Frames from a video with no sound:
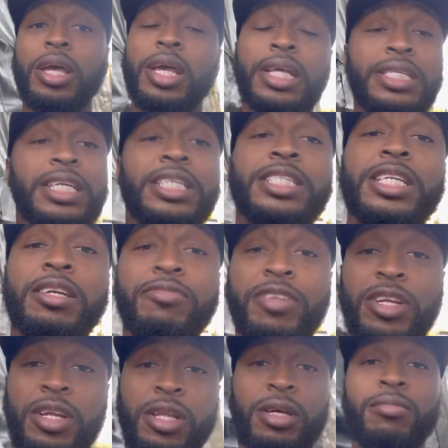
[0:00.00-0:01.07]
it just
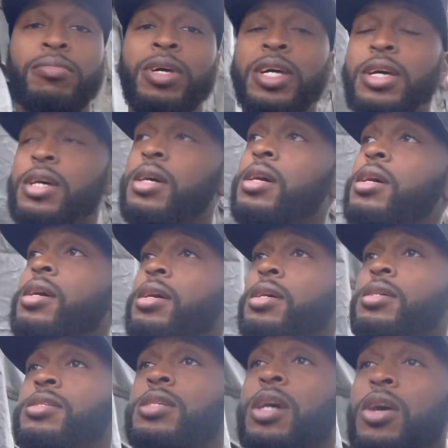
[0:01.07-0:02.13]
shifted a little bit.
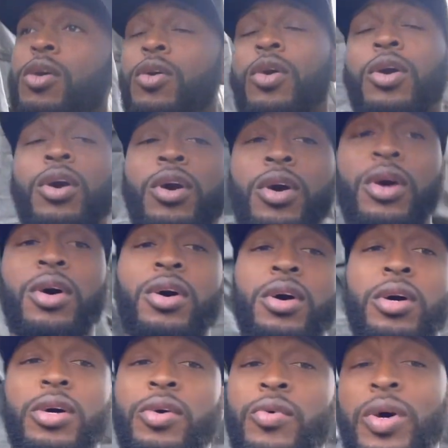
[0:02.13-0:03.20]
So,
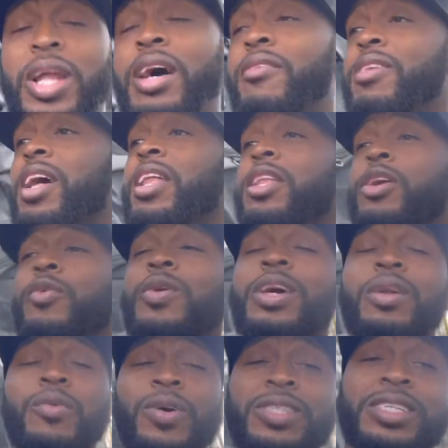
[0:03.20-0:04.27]
whatever they do
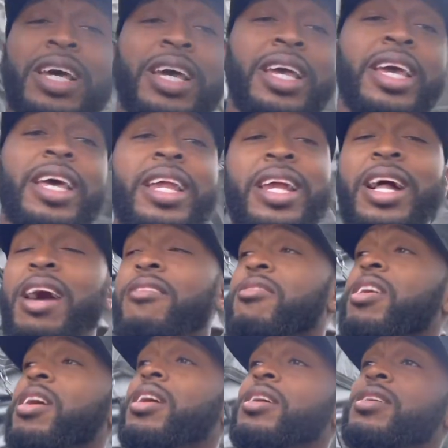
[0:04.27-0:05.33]
with it, once they get it off
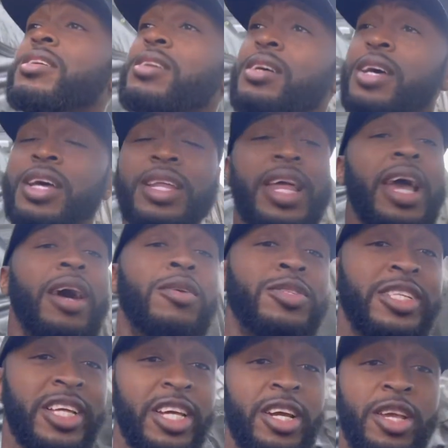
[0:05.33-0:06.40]
him, they gonna
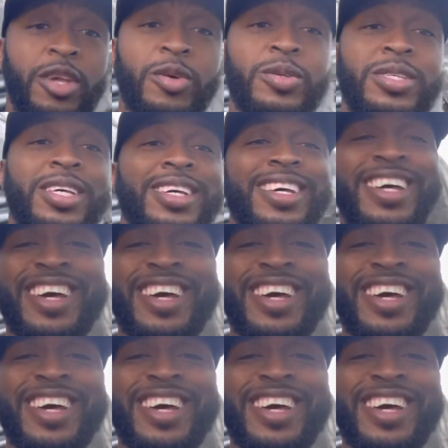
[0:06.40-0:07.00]
still use it.